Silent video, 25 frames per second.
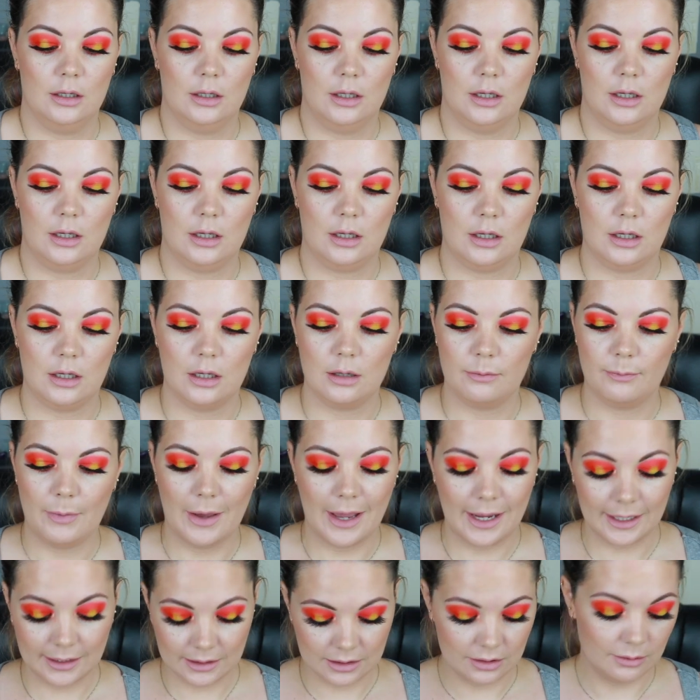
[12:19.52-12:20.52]
Uh,
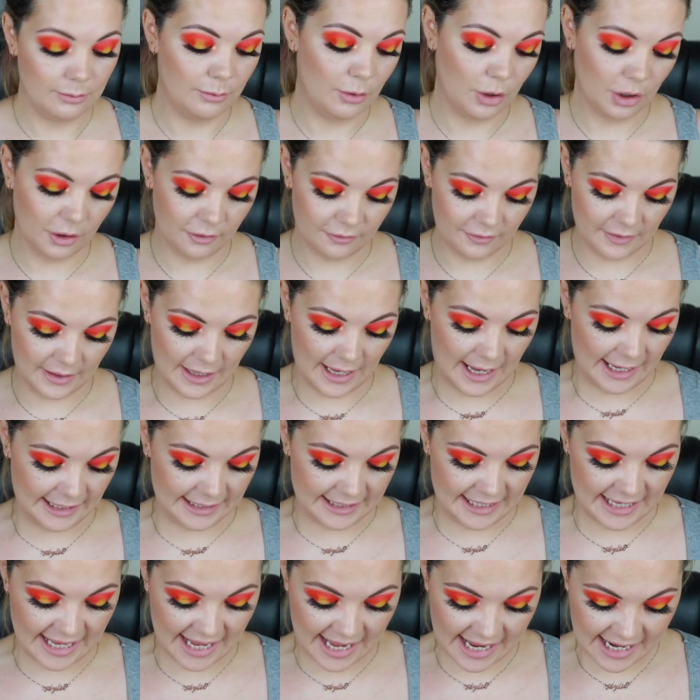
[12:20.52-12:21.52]
back to Morphe
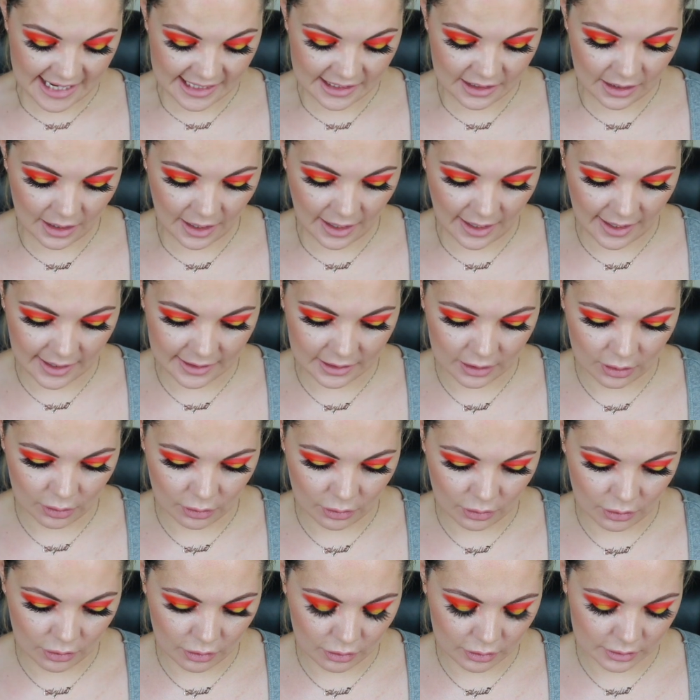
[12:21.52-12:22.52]
again. I
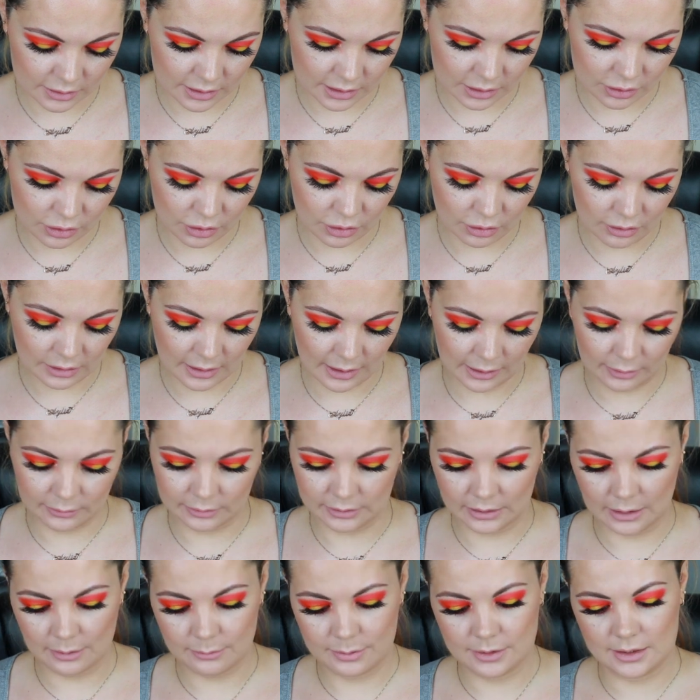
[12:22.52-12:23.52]
got two
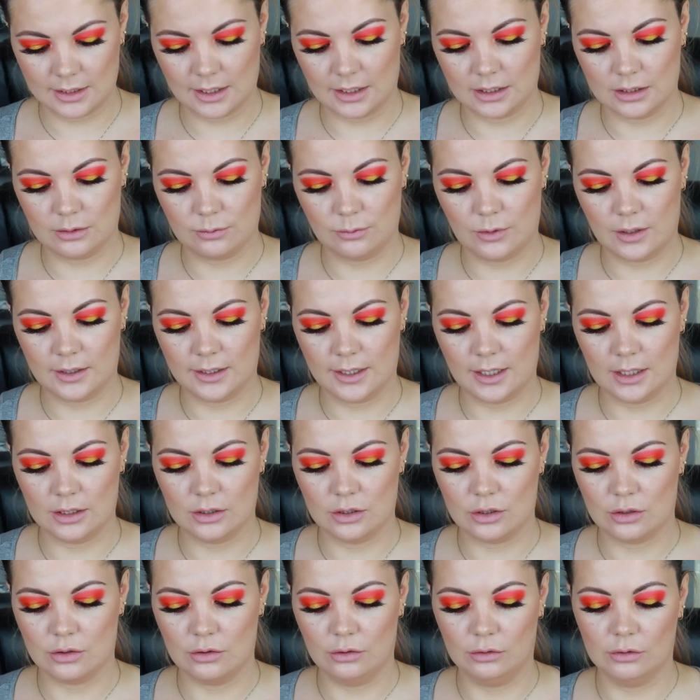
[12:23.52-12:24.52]
liquid lipsticks, one
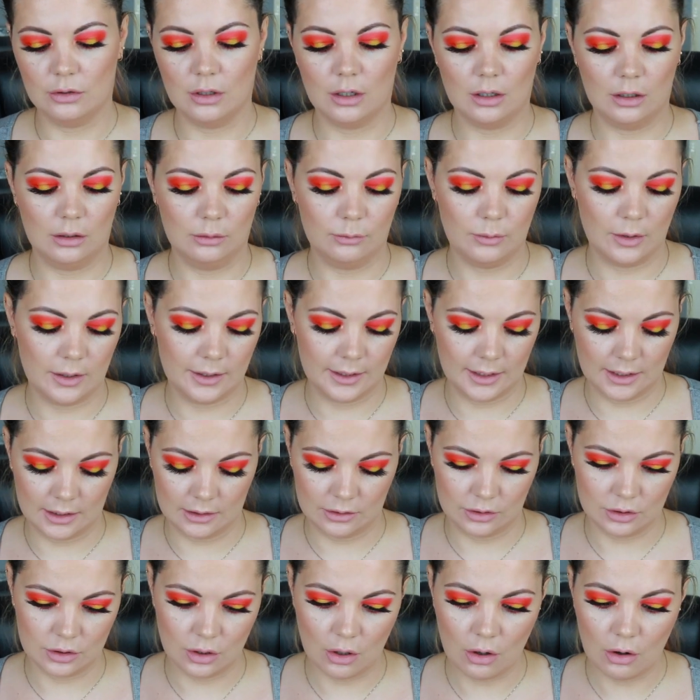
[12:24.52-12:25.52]
in Schoolgirl, one
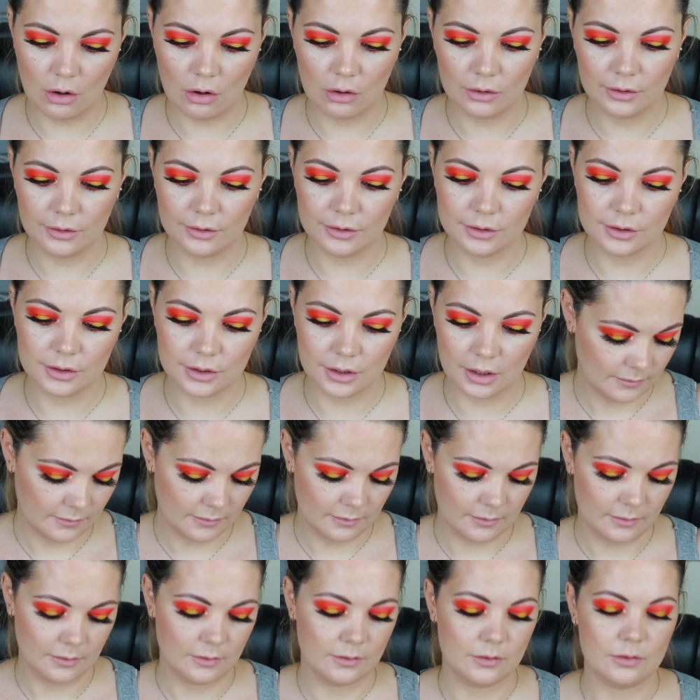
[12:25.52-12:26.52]
in Taunt.
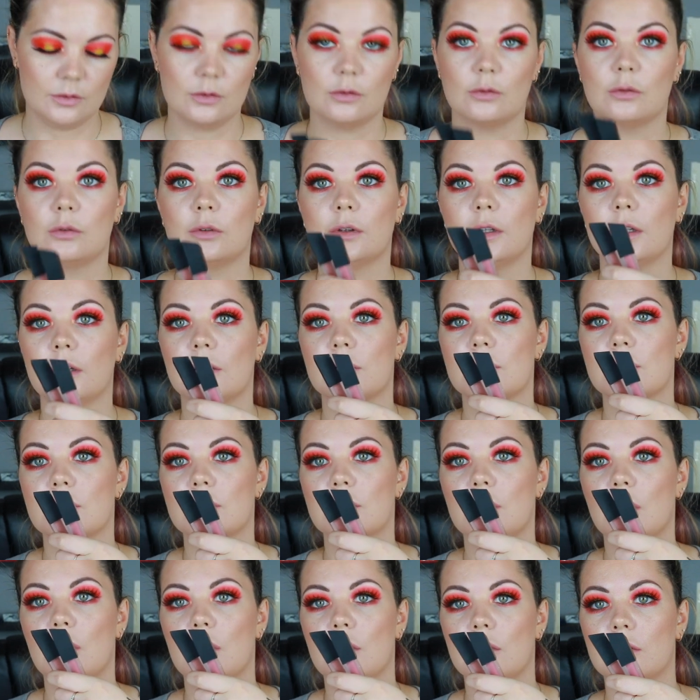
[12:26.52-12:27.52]
So there's
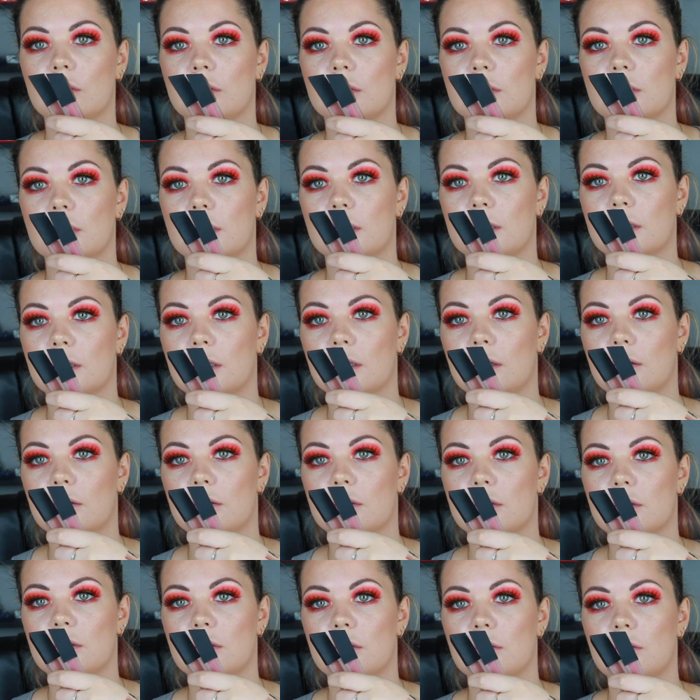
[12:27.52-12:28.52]
Taunt and
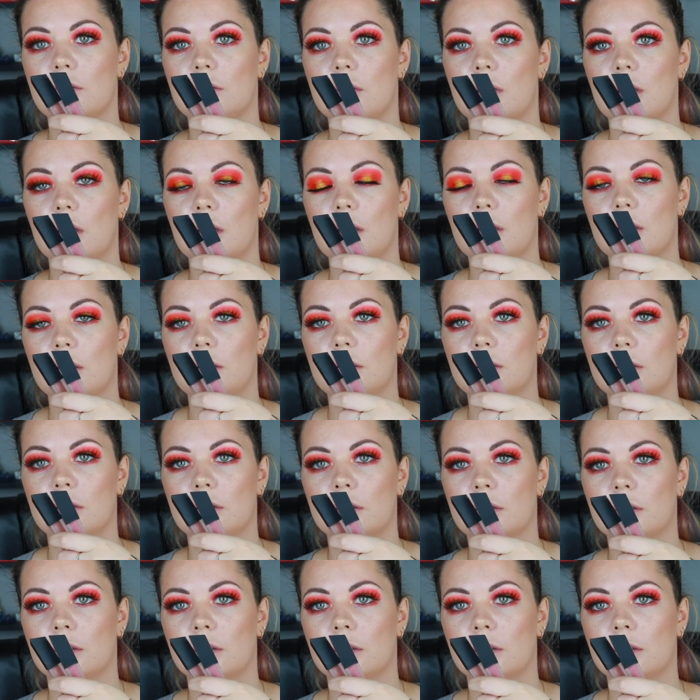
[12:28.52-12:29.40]
there's Schoolgirl.